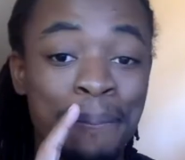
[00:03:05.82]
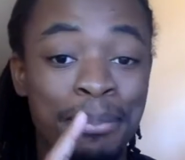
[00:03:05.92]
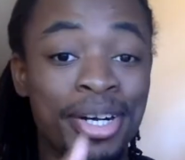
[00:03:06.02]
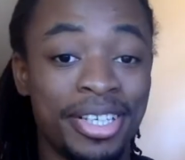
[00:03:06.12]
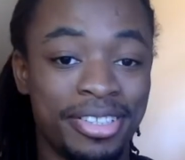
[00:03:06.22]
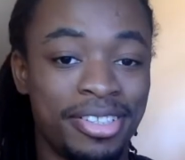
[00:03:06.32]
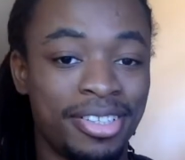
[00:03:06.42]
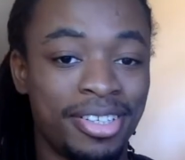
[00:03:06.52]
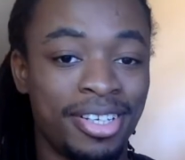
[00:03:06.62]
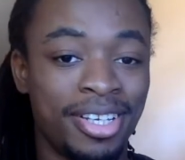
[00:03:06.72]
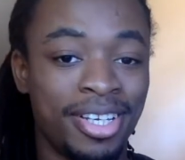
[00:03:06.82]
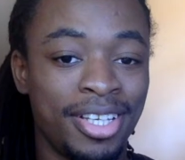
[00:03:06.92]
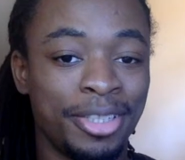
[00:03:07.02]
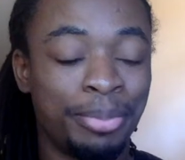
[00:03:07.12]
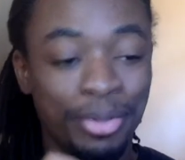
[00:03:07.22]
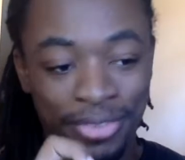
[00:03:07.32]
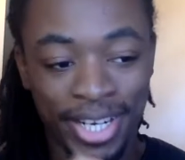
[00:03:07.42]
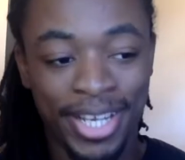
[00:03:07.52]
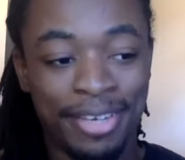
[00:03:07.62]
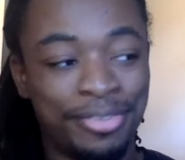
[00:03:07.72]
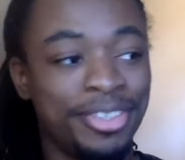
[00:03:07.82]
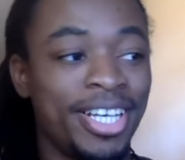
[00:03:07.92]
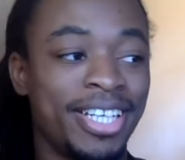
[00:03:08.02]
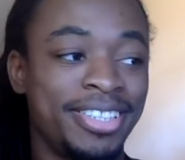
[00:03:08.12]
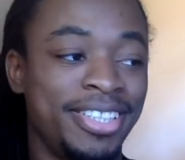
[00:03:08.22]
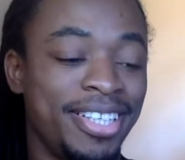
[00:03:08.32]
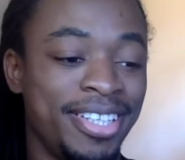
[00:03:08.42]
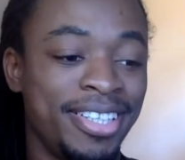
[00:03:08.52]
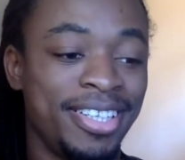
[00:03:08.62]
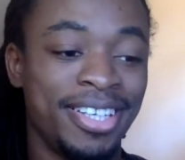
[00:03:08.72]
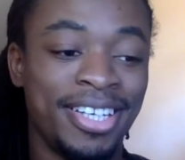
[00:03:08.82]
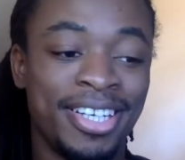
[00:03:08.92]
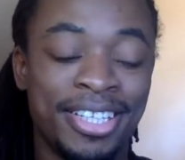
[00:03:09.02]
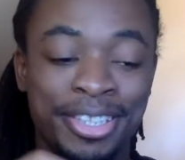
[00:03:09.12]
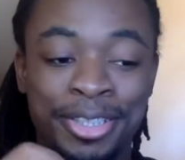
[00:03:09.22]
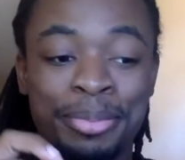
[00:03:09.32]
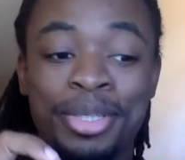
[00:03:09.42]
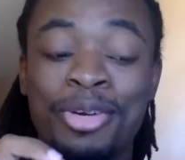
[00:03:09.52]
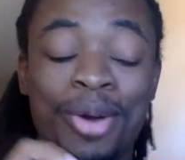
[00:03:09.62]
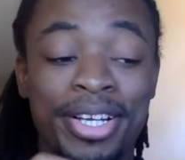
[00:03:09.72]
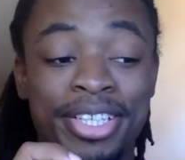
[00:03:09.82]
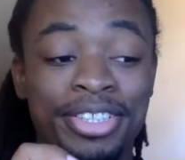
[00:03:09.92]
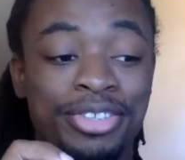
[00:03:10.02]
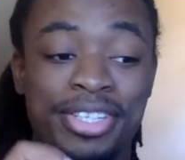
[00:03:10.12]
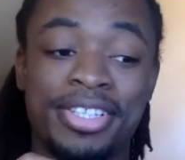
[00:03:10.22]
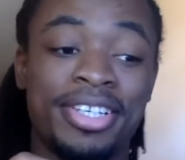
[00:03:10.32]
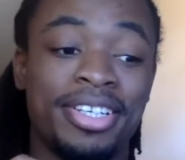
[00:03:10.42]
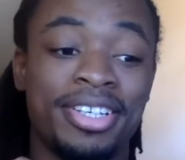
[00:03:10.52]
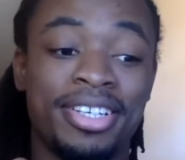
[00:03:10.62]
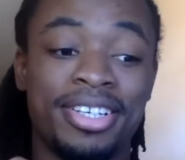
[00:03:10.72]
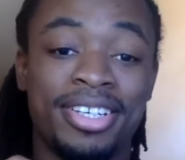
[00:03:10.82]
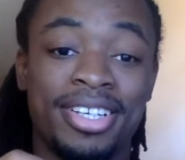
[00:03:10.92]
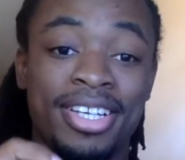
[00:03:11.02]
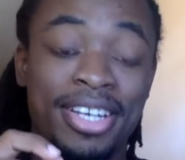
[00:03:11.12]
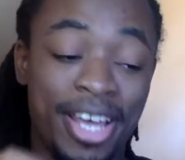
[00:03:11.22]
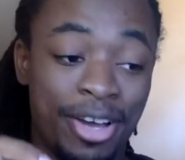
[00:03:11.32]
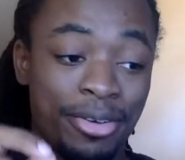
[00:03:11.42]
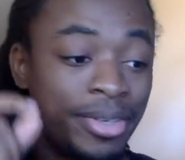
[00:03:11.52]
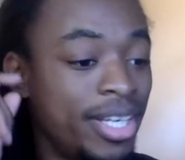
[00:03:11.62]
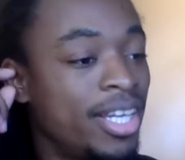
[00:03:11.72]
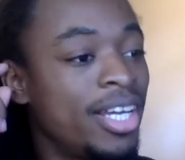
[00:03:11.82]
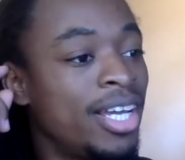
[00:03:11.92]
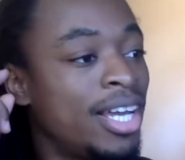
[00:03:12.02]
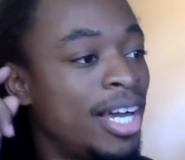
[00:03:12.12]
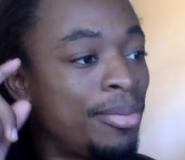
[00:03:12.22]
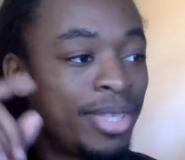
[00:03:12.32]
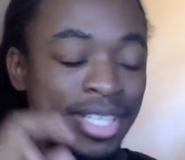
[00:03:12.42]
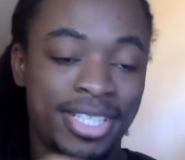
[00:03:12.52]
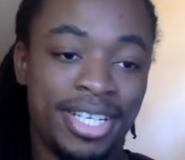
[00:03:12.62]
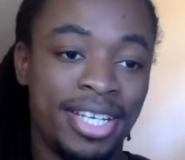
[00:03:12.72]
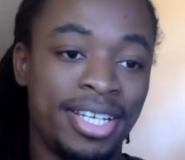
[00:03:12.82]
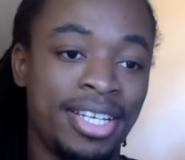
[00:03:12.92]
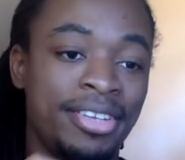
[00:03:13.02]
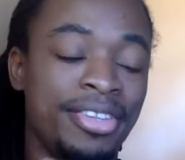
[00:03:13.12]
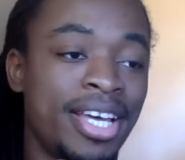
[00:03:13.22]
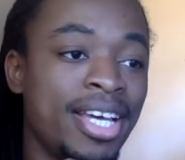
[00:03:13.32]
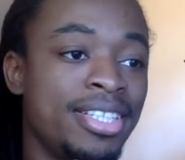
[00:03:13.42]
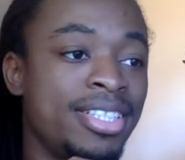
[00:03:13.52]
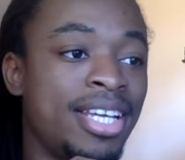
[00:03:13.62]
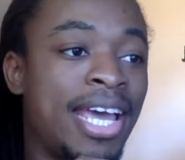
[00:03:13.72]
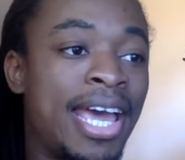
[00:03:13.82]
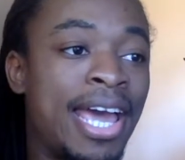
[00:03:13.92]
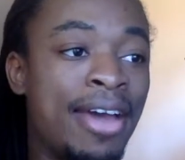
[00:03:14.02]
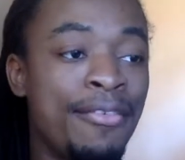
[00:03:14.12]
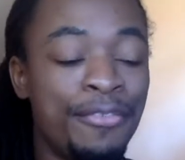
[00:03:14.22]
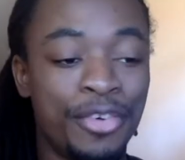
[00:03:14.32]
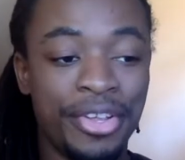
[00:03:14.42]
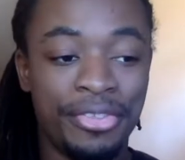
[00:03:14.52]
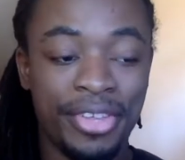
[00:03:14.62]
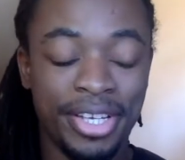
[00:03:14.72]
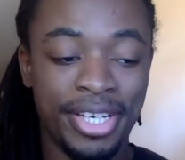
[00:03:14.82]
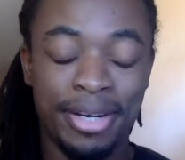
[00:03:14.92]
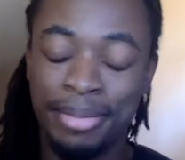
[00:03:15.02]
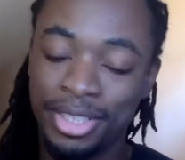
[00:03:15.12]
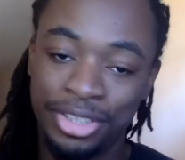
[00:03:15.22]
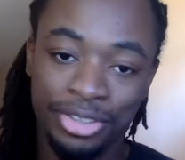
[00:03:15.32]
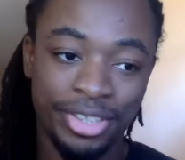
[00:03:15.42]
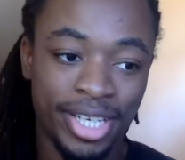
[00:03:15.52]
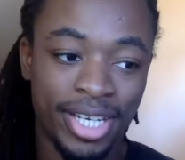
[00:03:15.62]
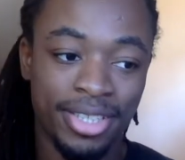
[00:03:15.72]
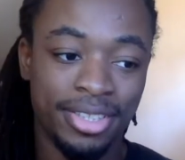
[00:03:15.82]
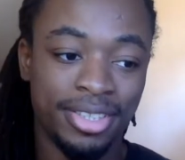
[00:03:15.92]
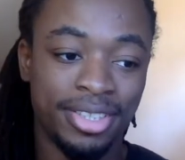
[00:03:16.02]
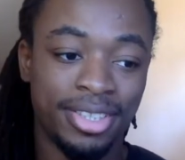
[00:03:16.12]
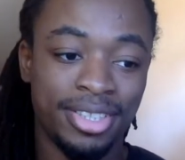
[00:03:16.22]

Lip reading: But the proof that I have for you guys today should be quite interesting. Now, I'm going to say that everything that I'm about to show you guys,